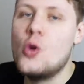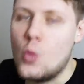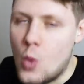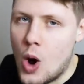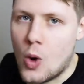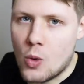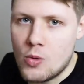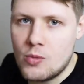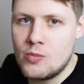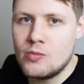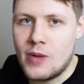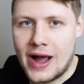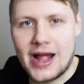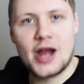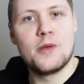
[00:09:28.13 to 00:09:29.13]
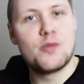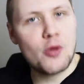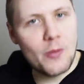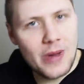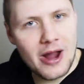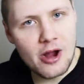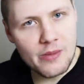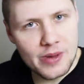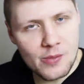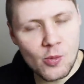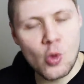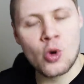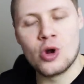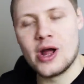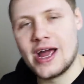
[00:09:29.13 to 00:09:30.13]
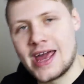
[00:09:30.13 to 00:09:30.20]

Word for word: whoa, I gotta prepare a bit more.